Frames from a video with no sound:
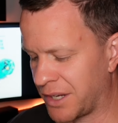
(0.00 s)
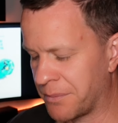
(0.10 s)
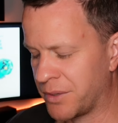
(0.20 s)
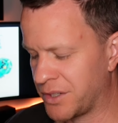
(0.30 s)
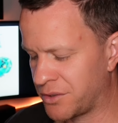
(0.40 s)
I'm
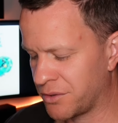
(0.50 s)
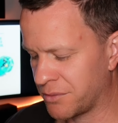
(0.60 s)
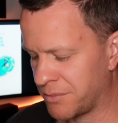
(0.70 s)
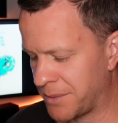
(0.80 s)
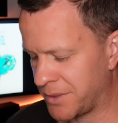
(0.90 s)
pretty
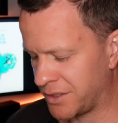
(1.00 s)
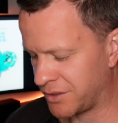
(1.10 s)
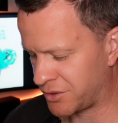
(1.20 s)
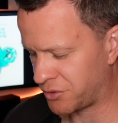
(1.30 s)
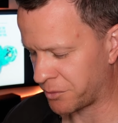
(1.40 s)
sure maybe
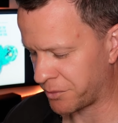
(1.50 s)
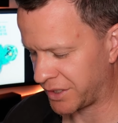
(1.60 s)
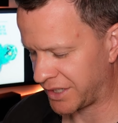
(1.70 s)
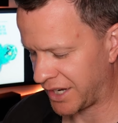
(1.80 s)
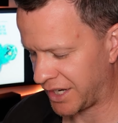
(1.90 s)

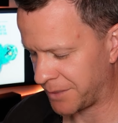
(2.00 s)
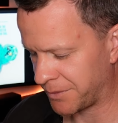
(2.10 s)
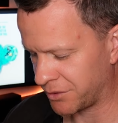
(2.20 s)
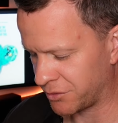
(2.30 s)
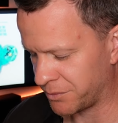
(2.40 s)
strawberry came
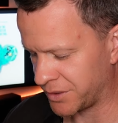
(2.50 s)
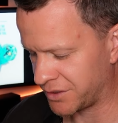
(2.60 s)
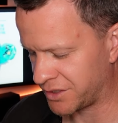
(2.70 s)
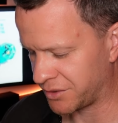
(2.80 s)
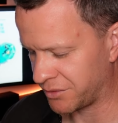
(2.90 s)
a little bit
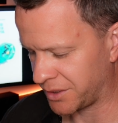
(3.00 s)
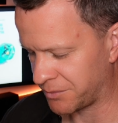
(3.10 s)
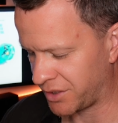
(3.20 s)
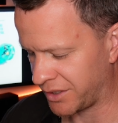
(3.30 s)
sooner.